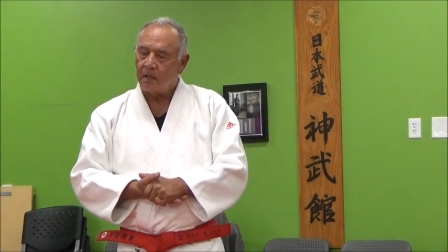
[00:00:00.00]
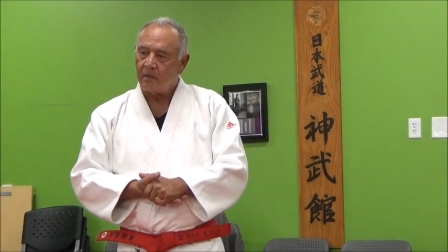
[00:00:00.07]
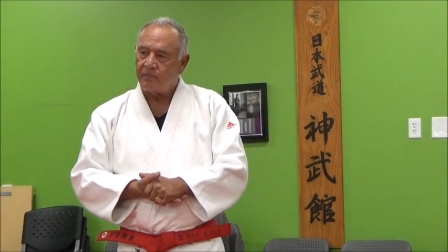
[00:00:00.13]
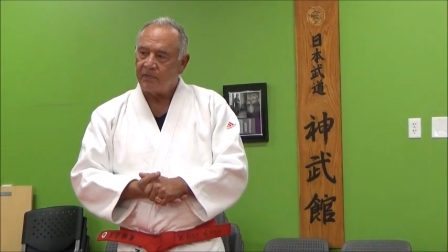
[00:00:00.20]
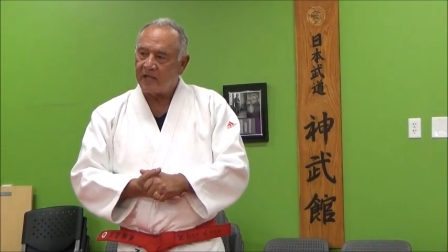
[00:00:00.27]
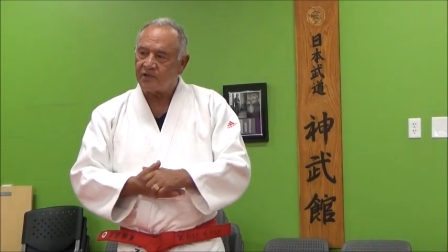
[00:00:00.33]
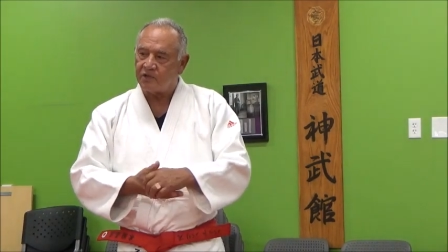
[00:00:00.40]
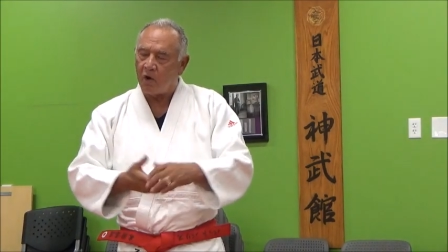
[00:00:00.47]

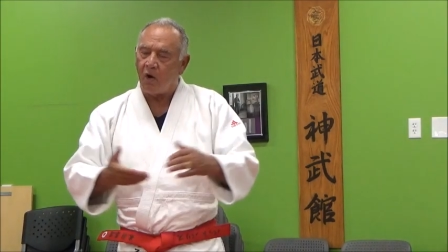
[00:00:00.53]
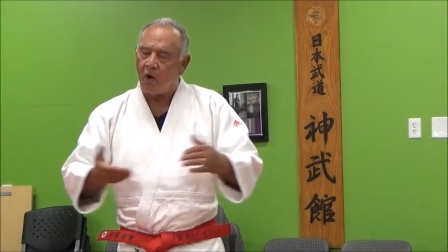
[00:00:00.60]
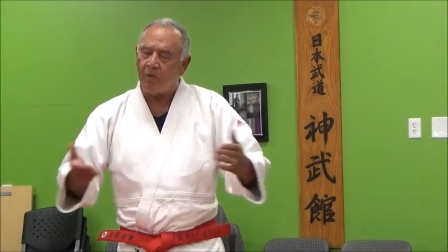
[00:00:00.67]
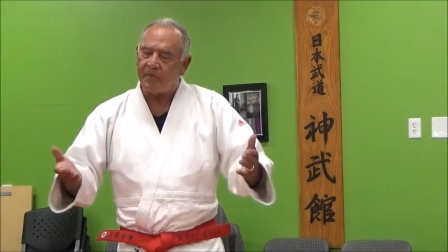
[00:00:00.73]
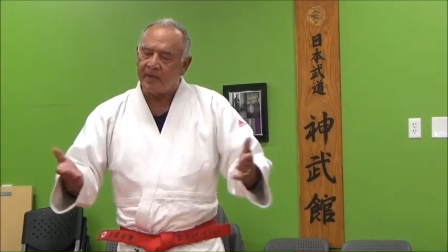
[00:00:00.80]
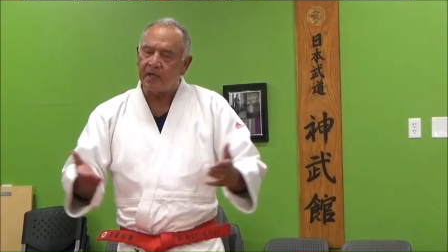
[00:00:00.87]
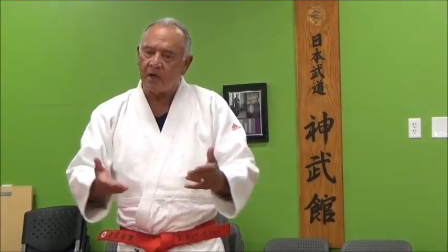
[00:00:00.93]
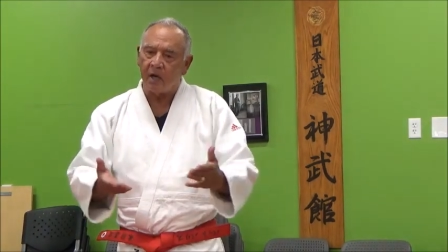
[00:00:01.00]
that's all
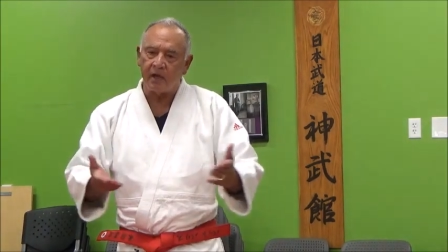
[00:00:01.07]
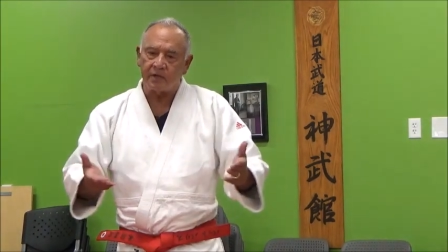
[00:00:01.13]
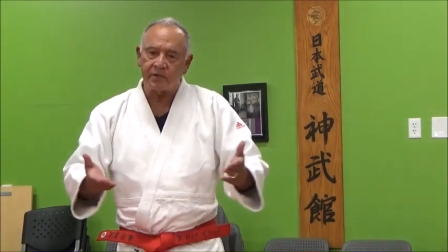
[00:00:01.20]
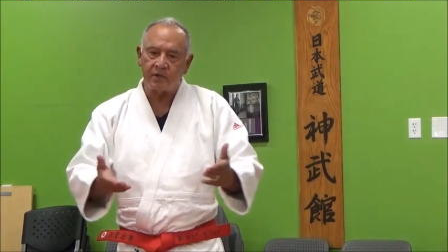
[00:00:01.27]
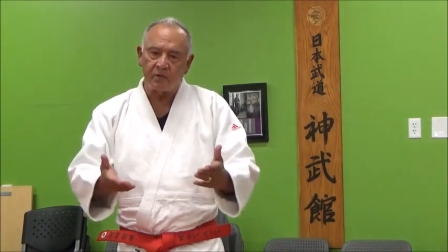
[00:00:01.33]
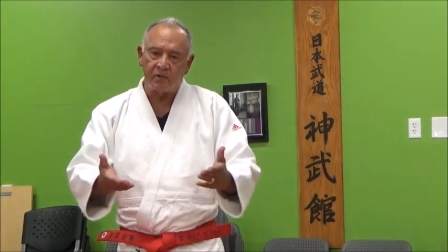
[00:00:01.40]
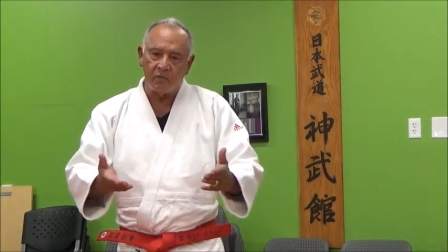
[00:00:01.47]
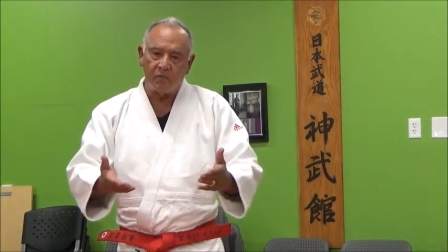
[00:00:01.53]

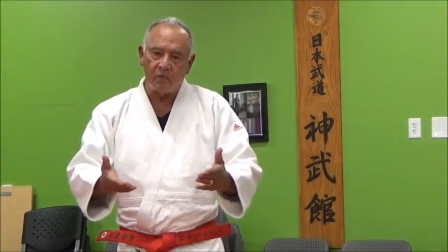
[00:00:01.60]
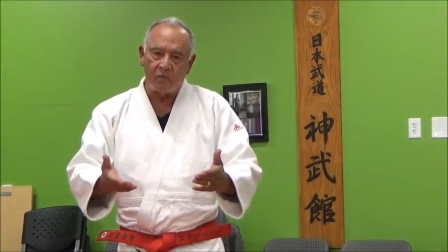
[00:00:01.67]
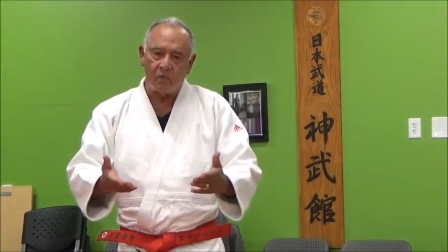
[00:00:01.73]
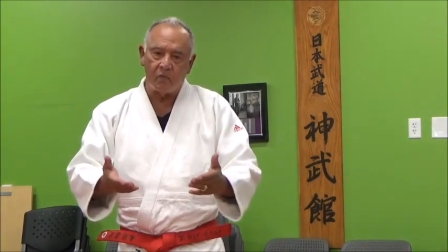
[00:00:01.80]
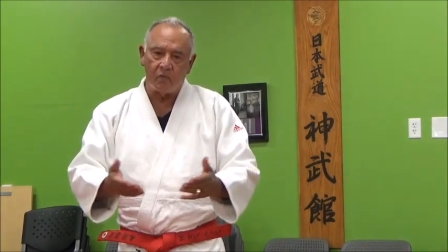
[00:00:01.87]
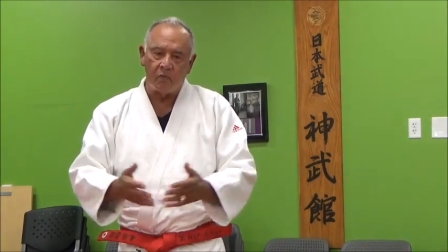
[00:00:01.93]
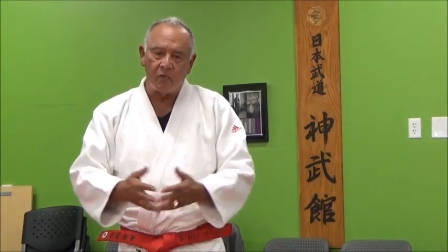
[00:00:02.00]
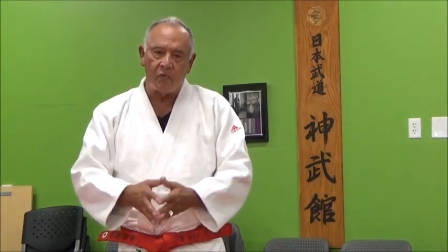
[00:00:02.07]
because
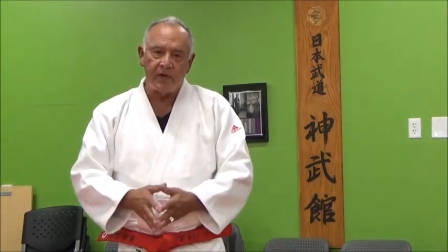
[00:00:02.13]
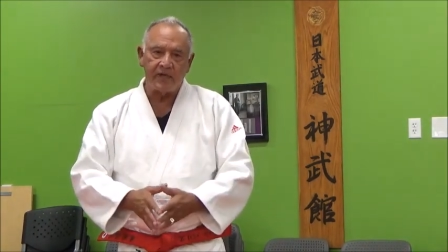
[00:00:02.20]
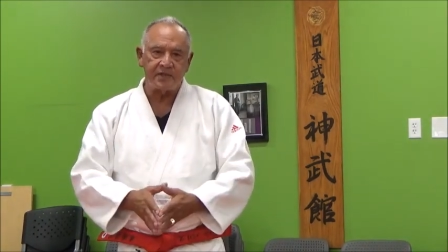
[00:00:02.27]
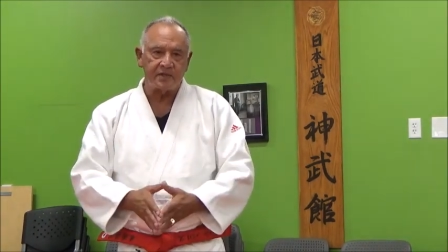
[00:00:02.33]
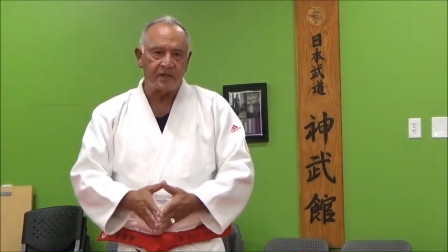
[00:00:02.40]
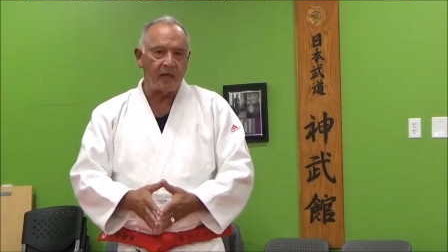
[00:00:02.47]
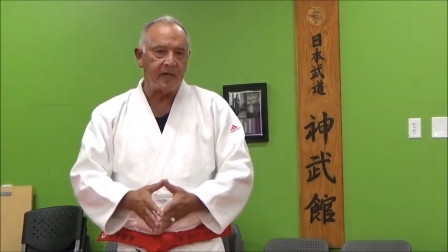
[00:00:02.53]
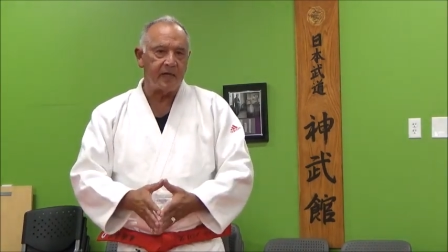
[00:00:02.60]
we
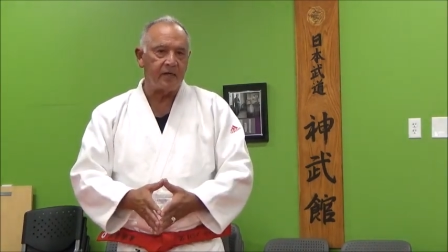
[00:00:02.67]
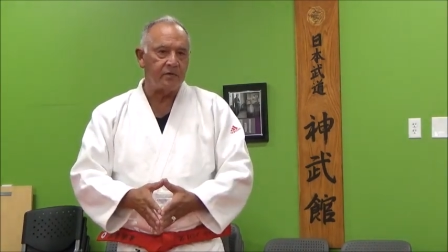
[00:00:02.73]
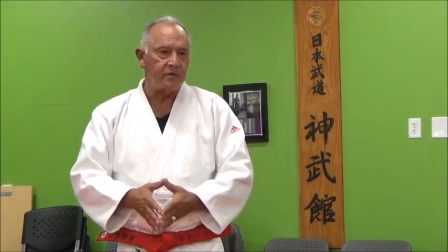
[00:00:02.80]
studied